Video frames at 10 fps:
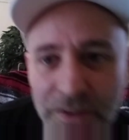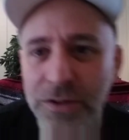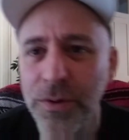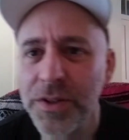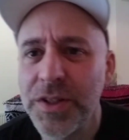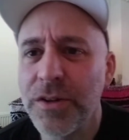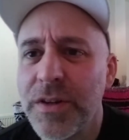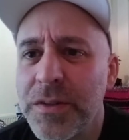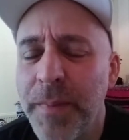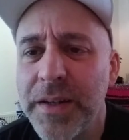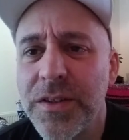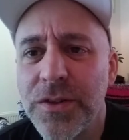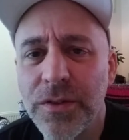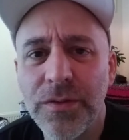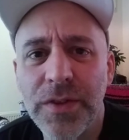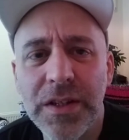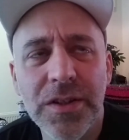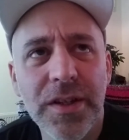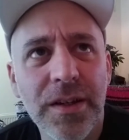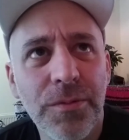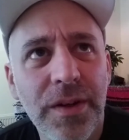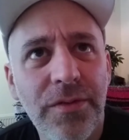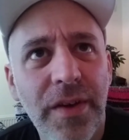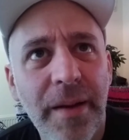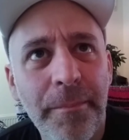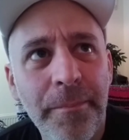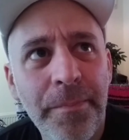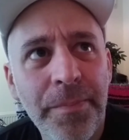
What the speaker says: quite serious matters on VC with the